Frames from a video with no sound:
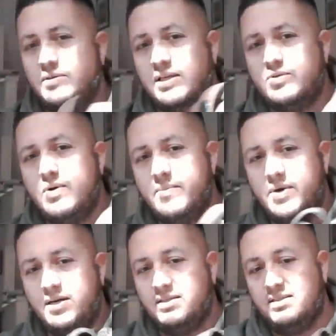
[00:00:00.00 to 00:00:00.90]
it was like
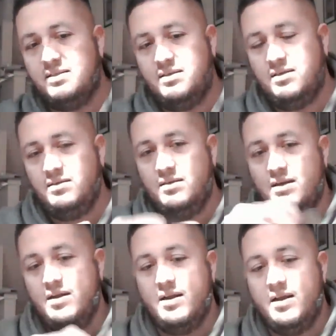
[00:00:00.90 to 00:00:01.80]
$20.
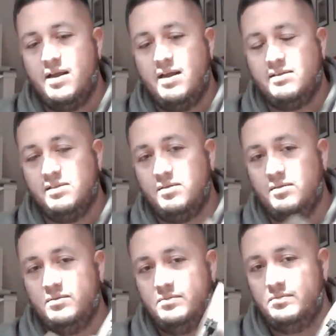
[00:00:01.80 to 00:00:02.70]
Has a
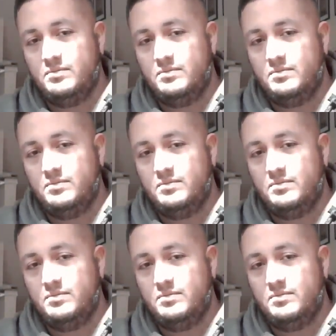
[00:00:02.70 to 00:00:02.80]
little